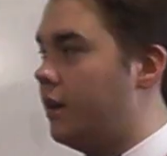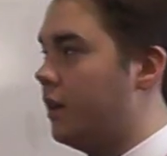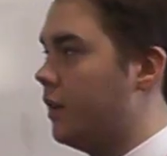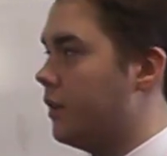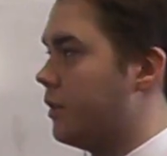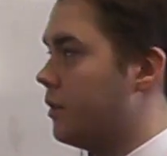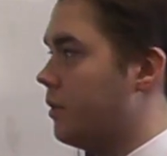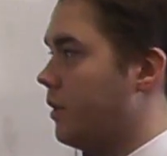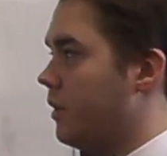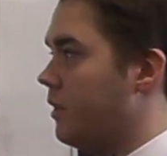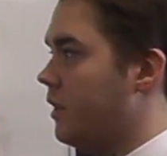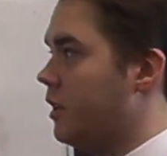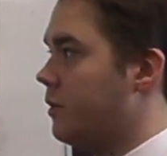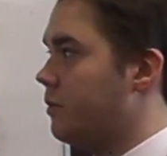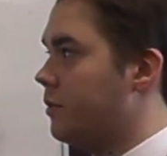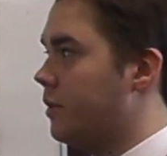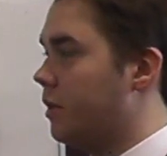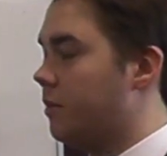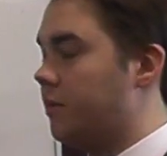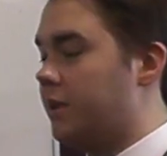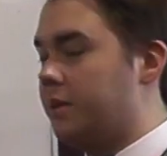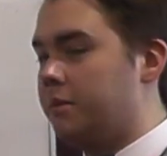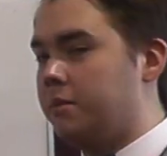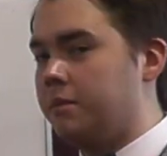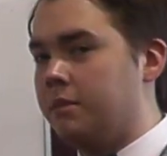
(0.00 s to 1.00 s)
So in this
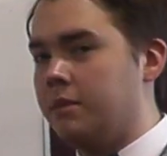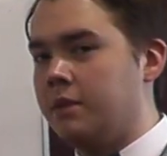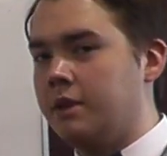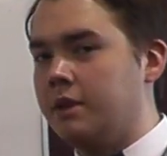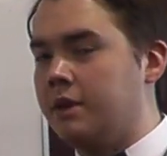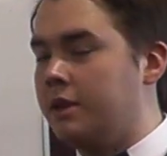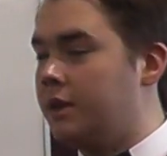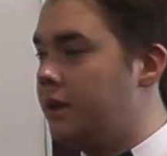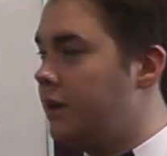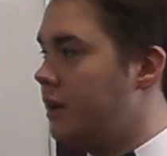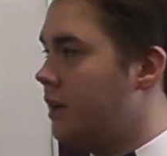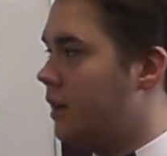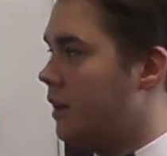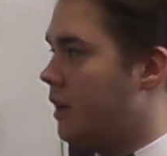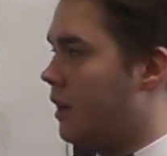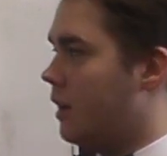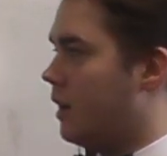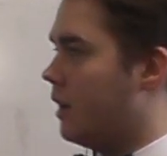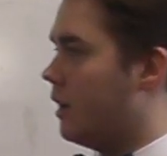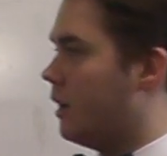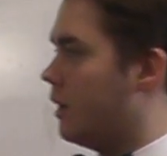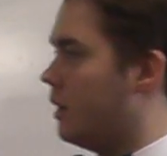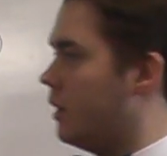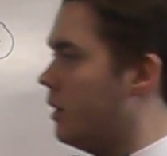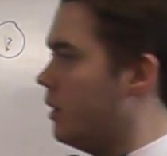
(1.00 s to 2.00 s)
problem,
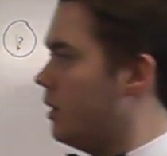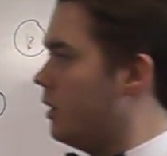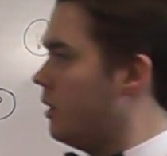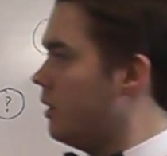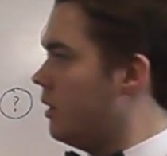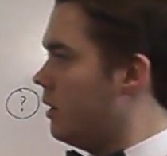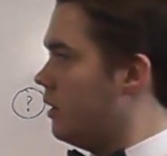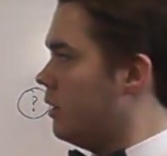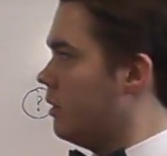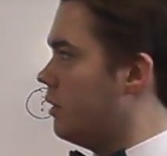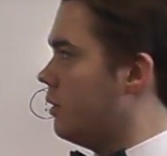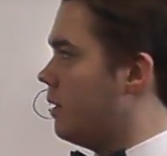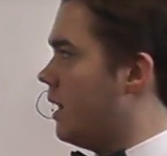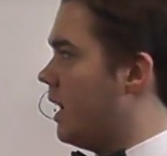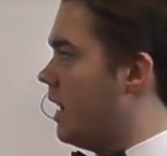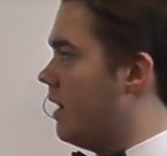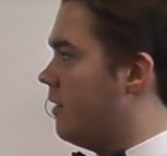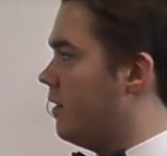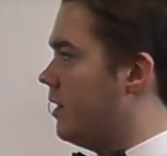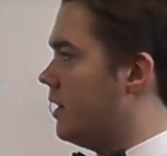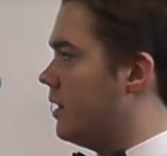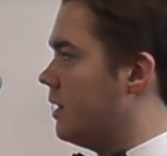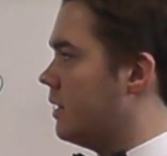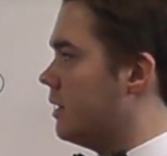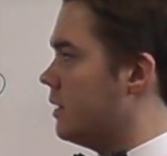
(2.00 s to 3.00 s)
you have
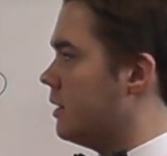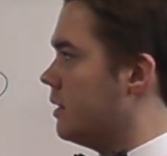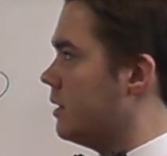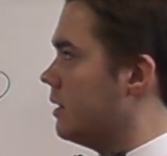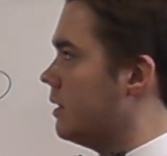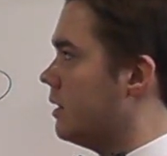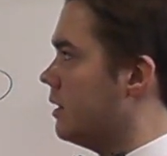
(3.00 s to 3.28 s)
a